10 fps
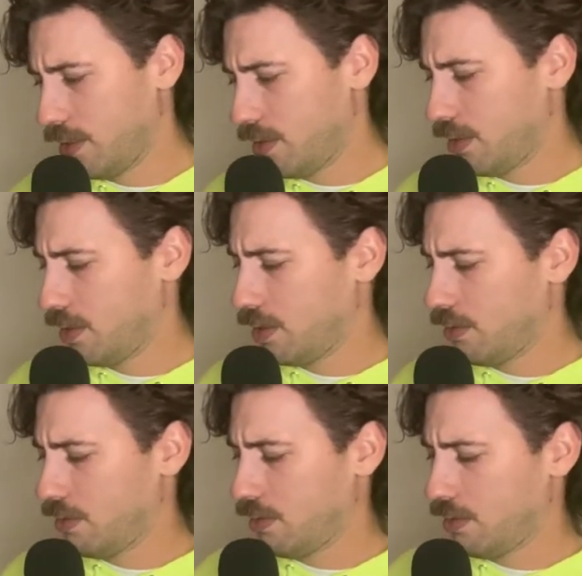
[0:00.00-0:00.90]

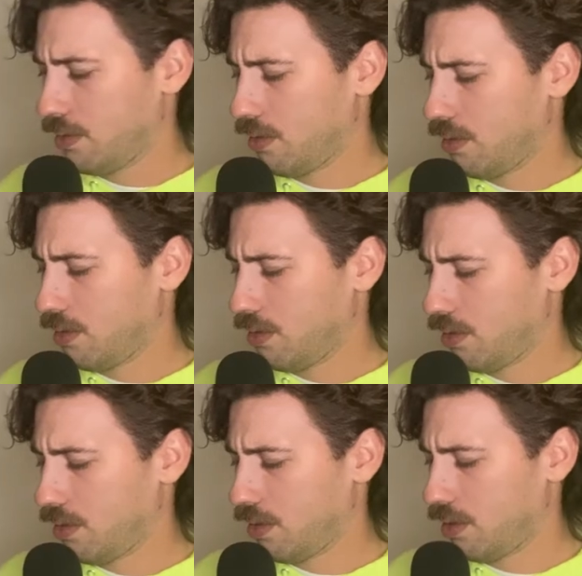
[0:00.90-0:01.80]

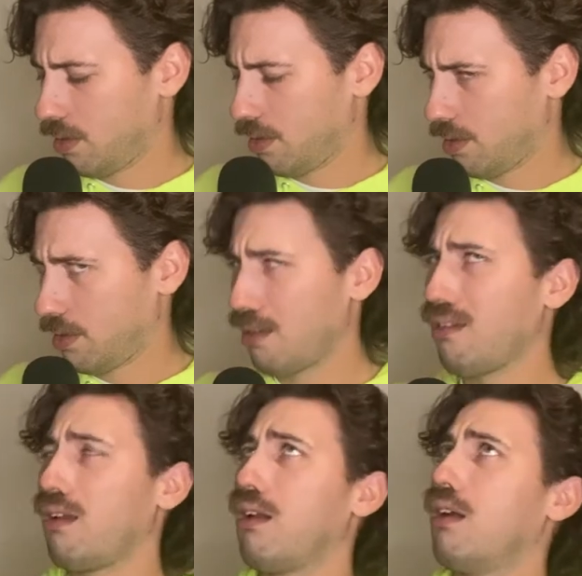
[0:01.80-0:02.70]

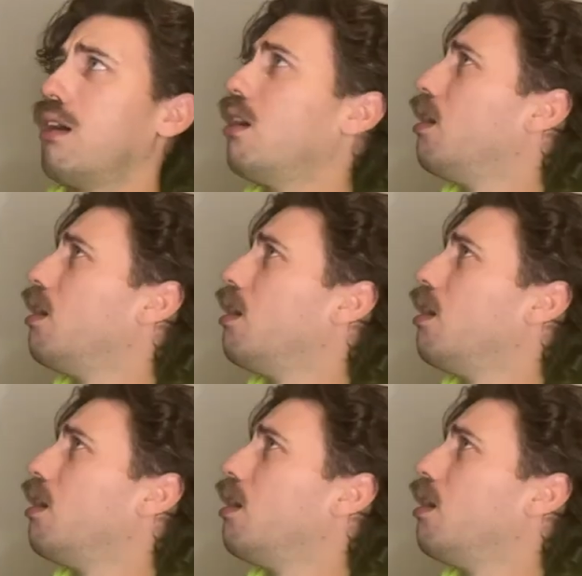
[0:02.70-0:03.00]
Nothing is said.